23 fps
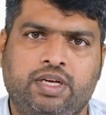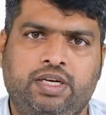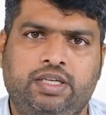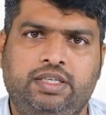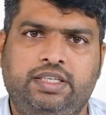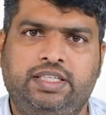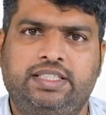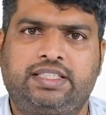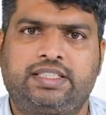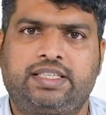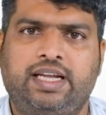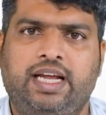
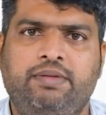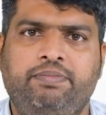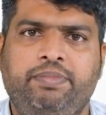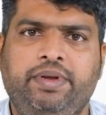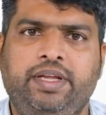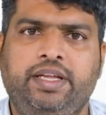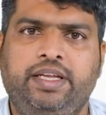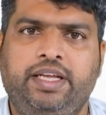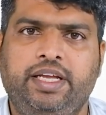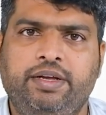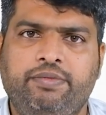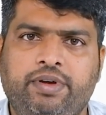This can
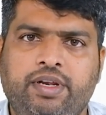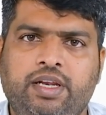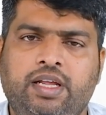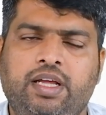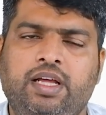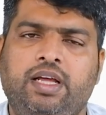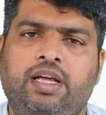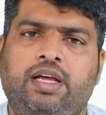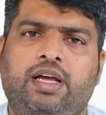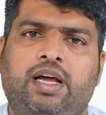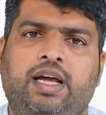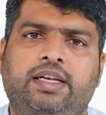be given,
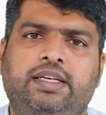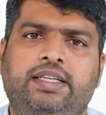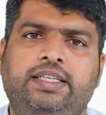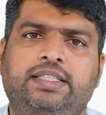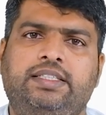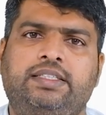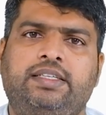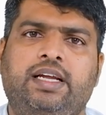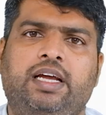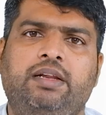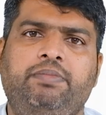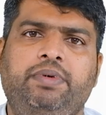and
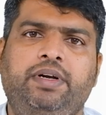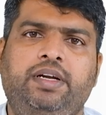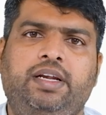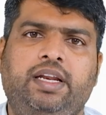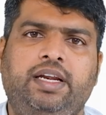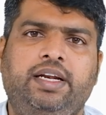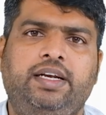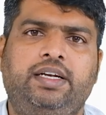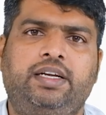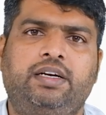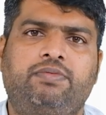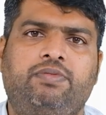this can be
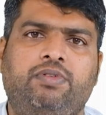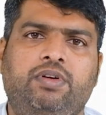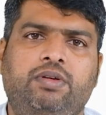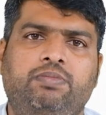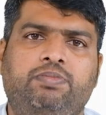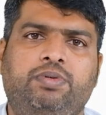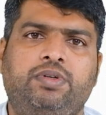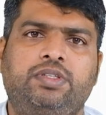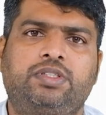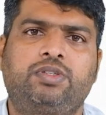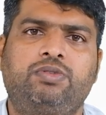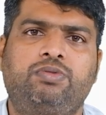treated for a
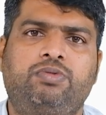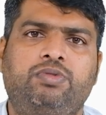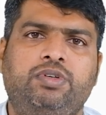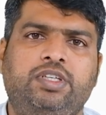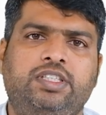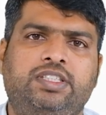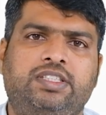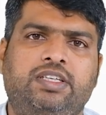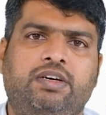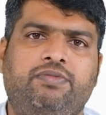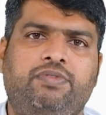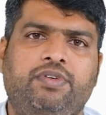person who
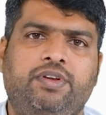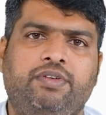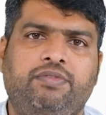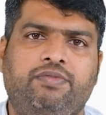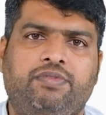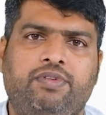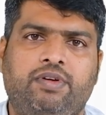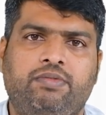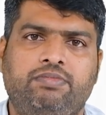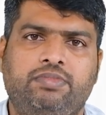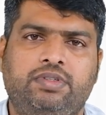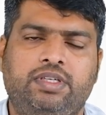is suffering
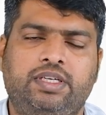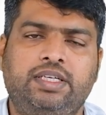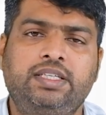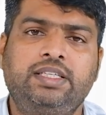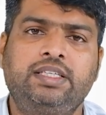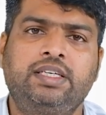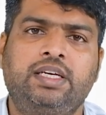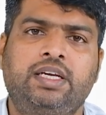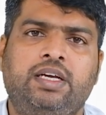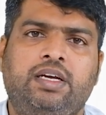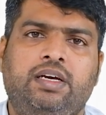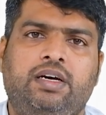from this
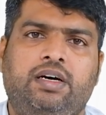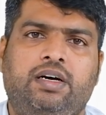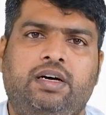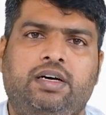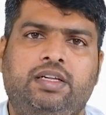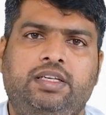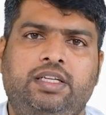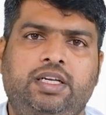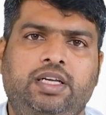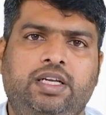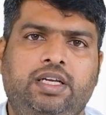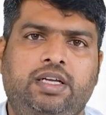
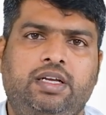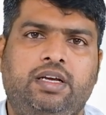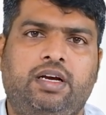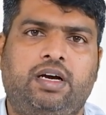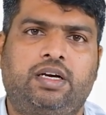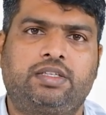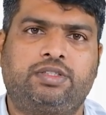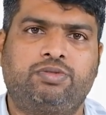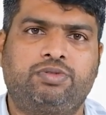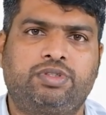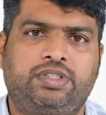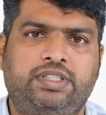the
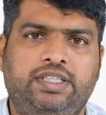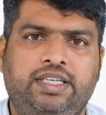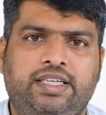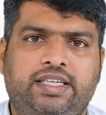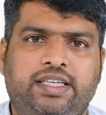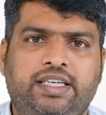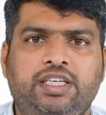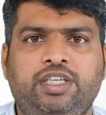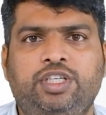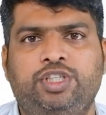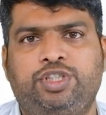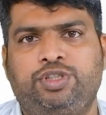
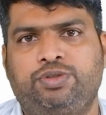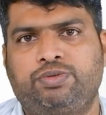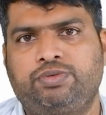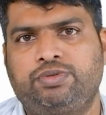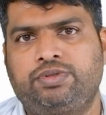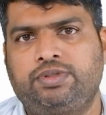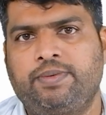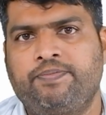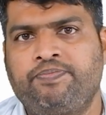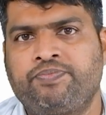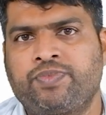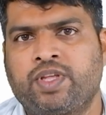associated
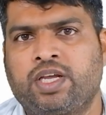issues.